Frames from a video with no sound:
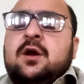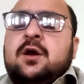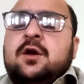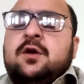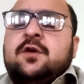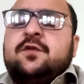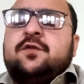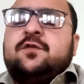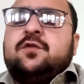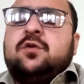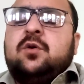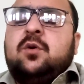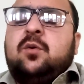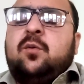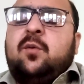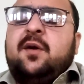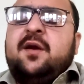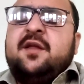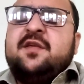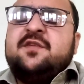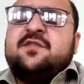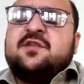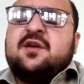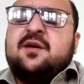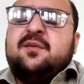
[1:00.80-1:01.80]
So
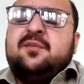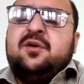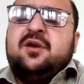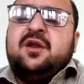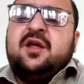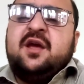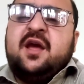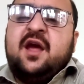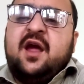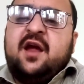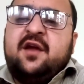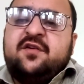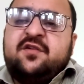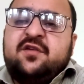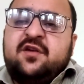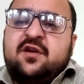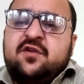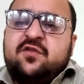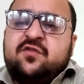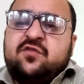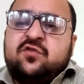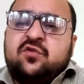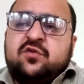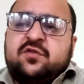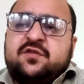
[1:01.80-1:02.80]
what is
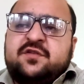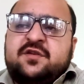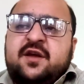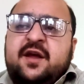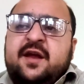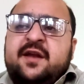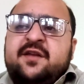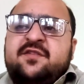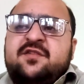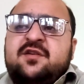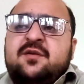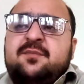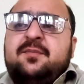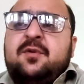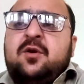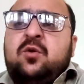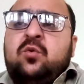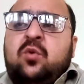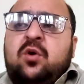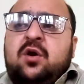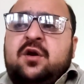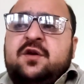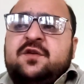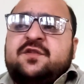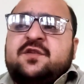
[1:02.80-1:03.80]
communication? So say in simple
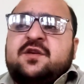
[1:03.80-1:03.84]
words,